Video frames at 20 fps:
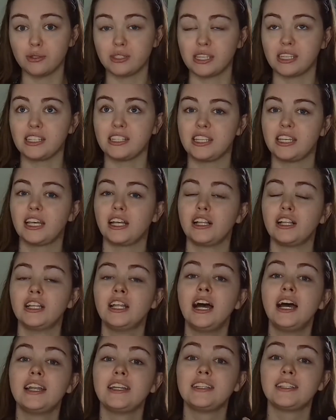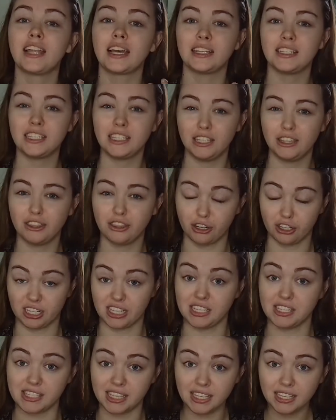until
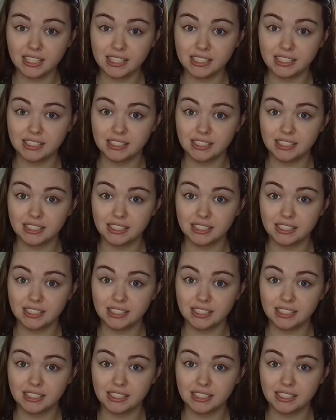1936.